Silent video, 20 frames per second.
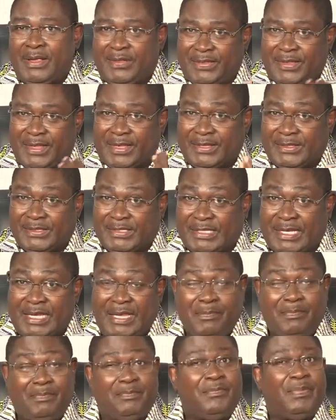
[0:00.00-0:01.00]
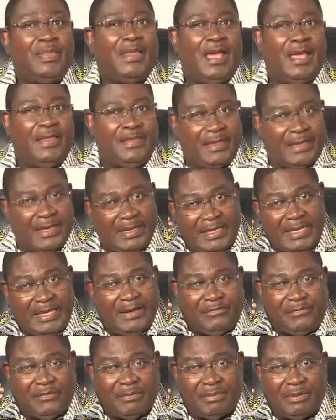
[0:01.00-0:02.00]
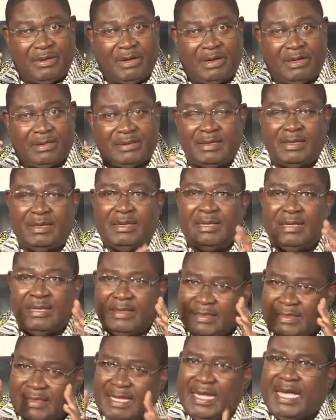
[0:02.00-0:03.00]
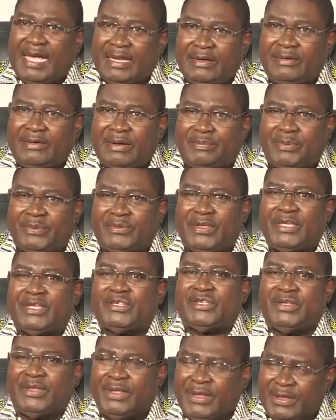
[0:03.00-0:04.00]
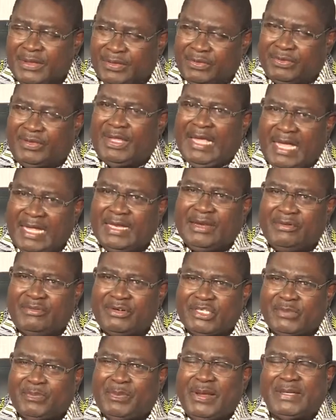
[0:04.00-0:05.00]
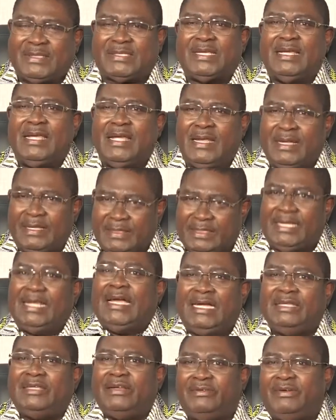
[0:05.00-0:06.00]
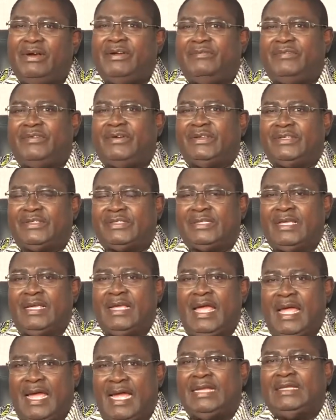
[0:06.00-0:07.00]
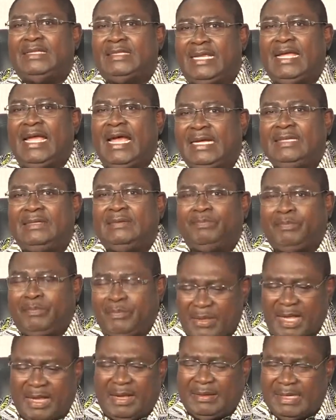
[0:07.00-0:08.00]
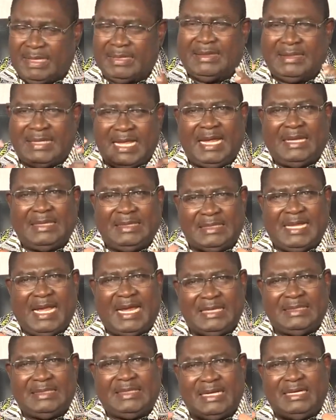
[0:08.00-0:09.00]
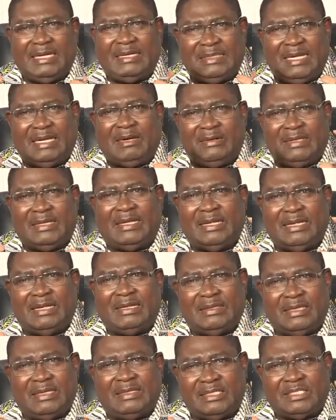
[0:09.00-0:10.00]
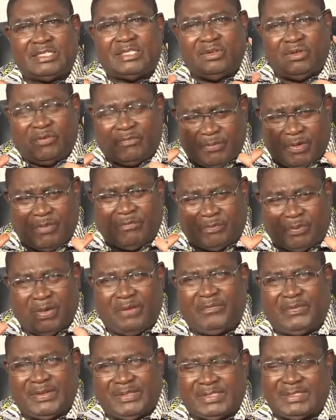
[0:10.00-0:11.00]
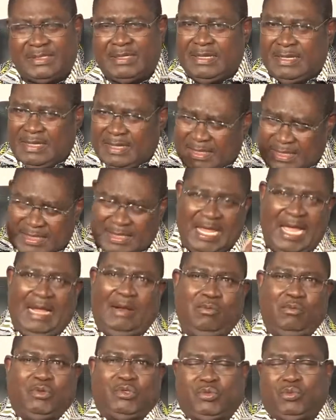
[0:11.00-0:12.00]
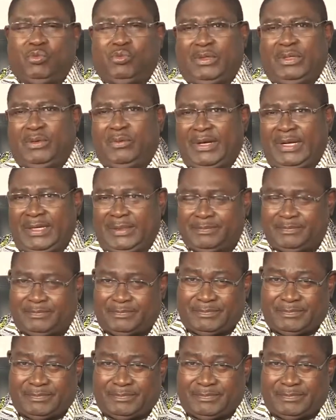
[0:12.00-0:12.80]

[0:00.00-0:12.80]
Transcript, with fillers: They can see and they can hear from God. They had a reputation. They had a respect. They had a reverence and they had uh, that, that, that, that, the, the discipline of, of prophets. That was who they were.